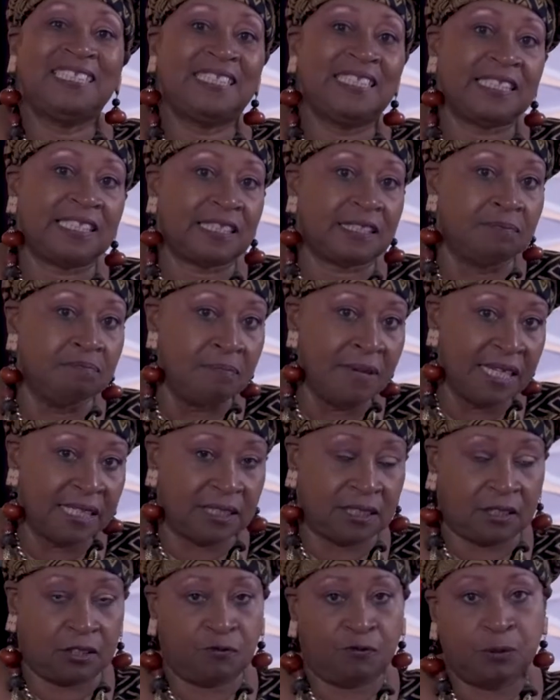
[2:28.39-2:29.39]

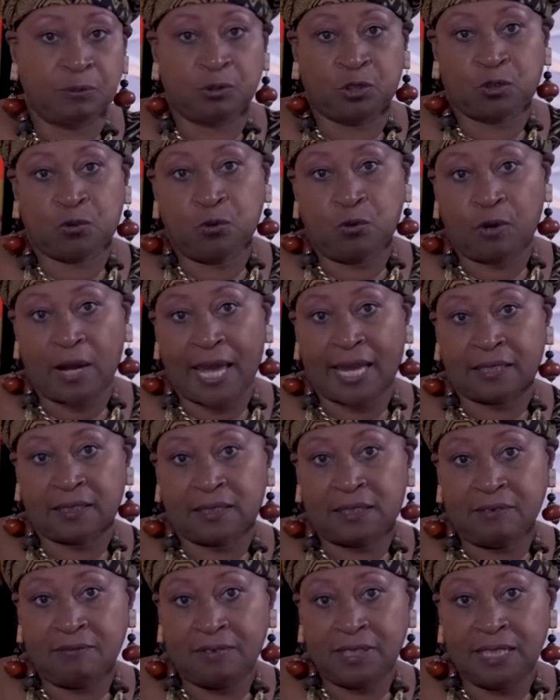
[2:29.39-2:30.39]
dismissed from school
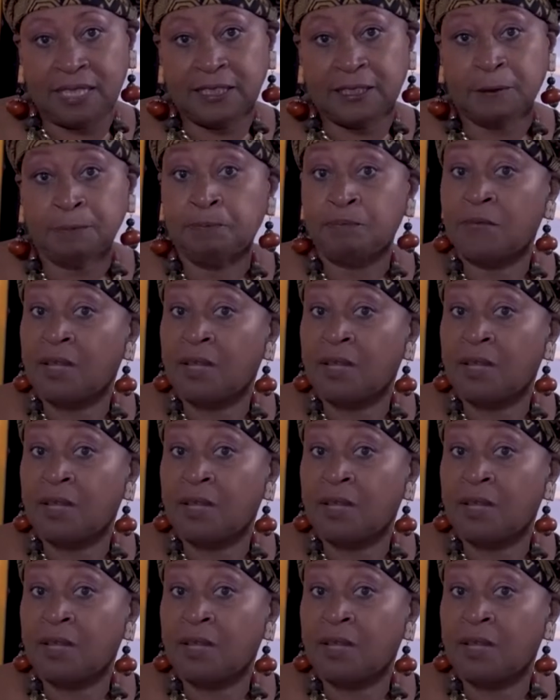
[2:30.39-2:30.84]
activities,